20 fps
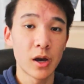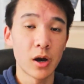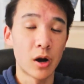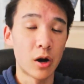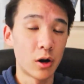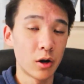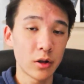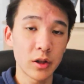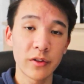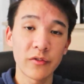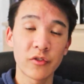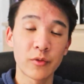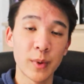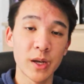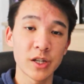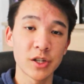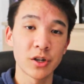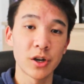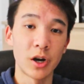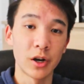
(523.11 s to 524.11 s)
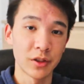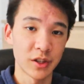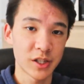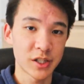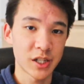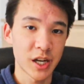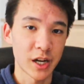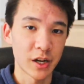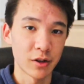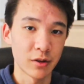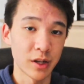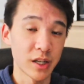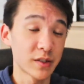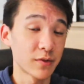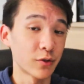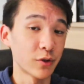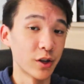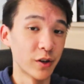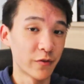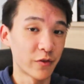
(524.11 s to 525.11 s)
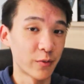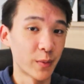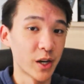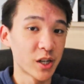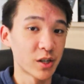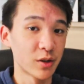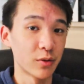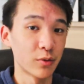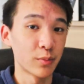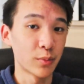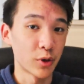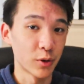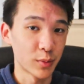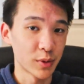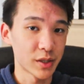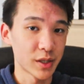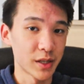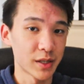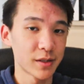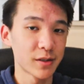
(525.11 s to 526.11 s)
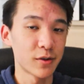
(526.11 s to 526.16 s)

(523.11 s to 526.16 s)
All information on this channel is for informational purposes